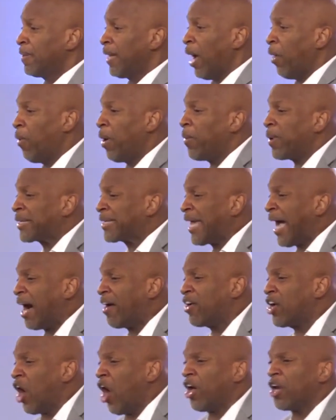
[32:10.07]
And we would
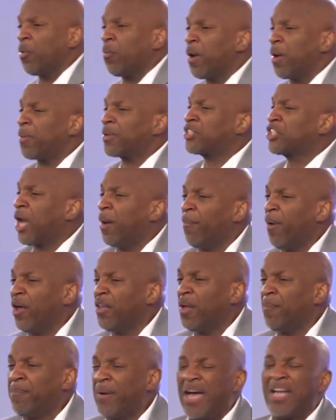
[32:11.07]
carry on and we would jump
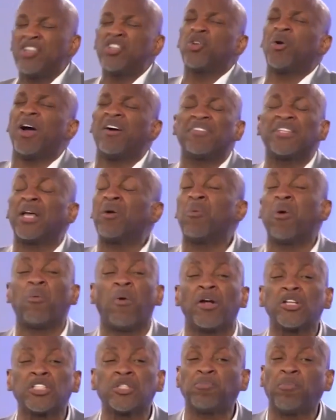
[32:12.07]
on the bed and do everything we
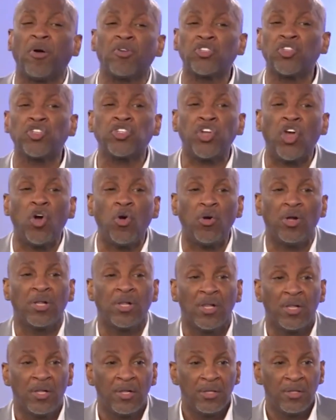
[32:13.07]
weren't supposed to do.
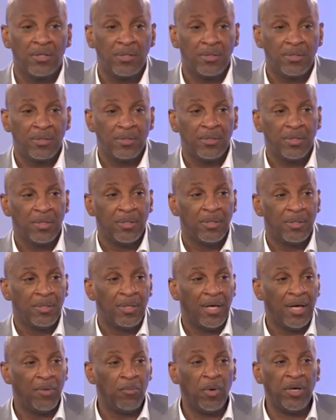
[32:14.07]

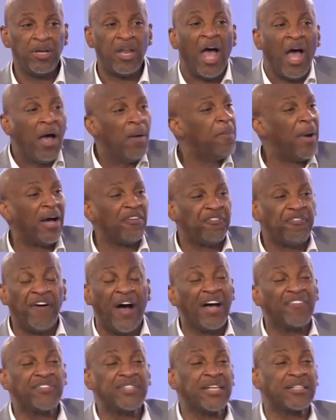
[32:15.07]
And when that, about
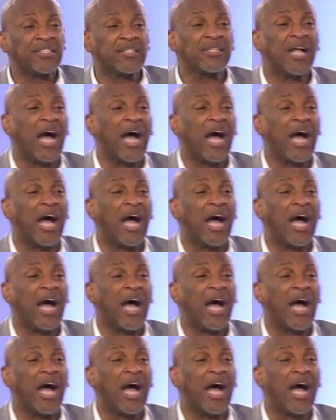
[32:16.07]
5, 6